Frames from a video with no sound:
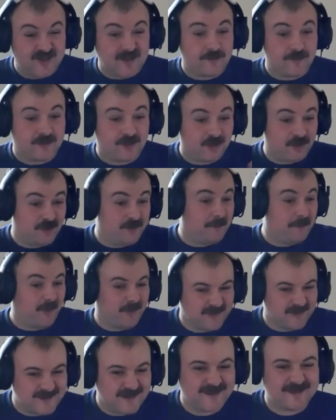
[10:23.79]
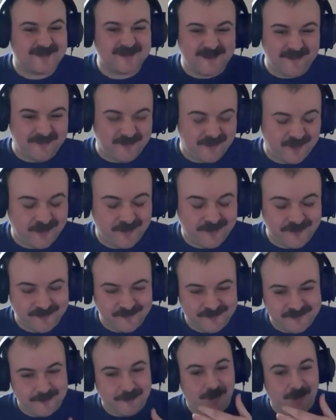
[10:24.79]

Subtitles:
so that would include politics and other kind of